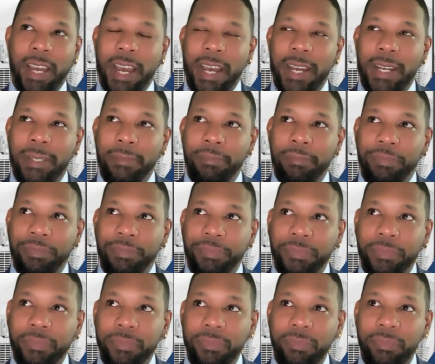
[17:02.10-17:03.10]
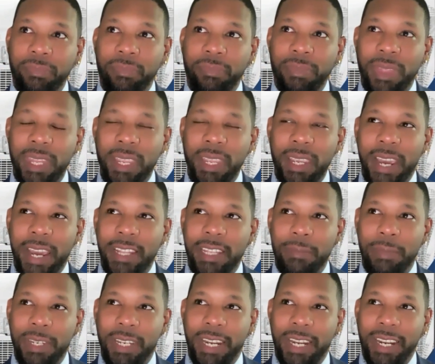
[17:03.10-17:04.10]
at the
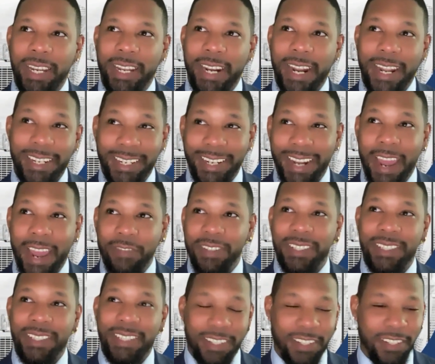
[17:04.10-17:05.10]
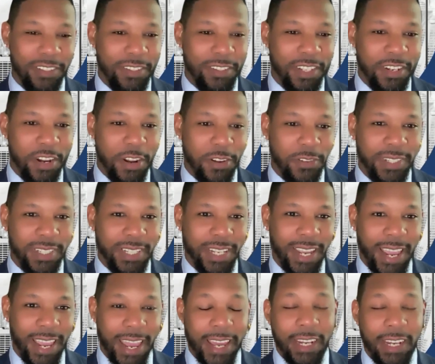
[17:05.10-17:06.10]
beginning, and I didn't have this in the notes
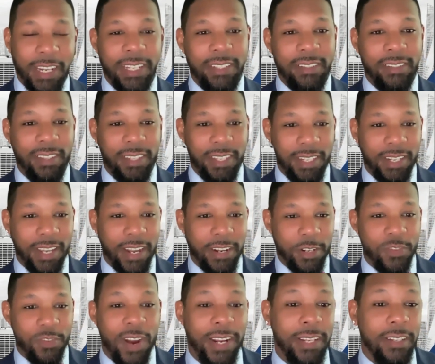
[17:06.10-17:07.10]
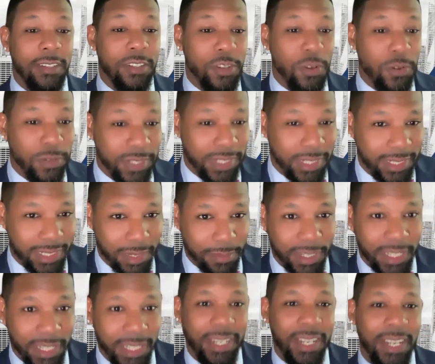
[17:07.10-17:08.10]
ahead, is the Underwriting Souls
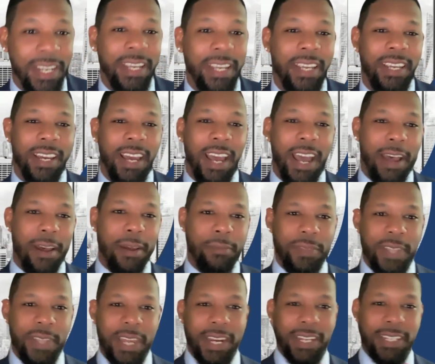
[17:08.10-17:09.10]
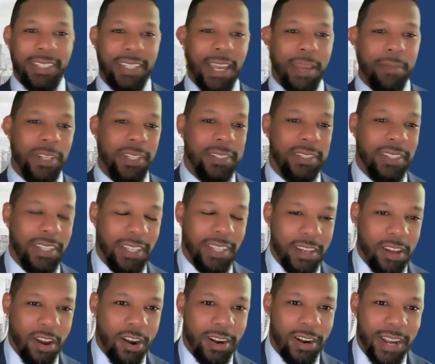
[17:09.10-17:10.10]
exhibit that examines
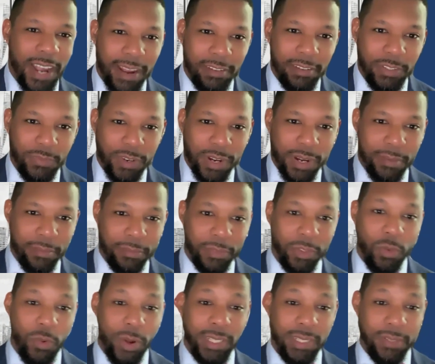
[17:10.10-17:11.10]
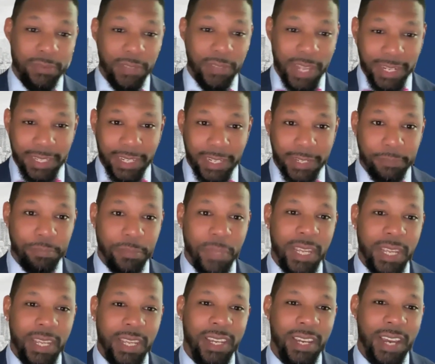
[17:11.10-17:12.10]
the archives from Lloyd's of London.
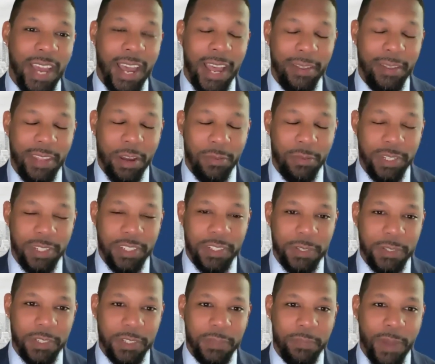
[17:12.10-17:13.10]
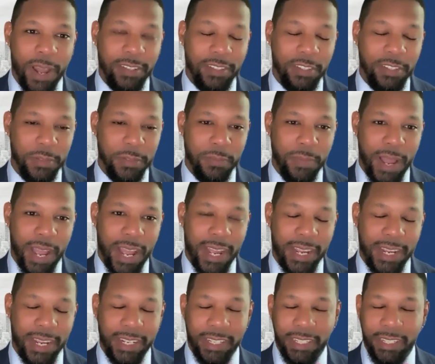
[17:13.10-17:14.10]
That was sponsored
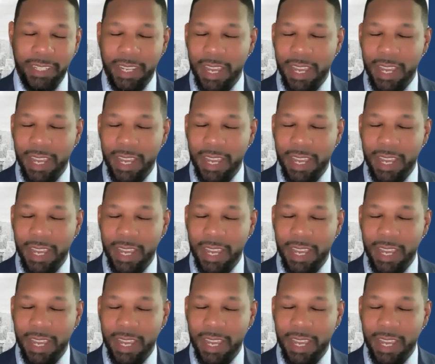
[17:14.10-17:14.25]
by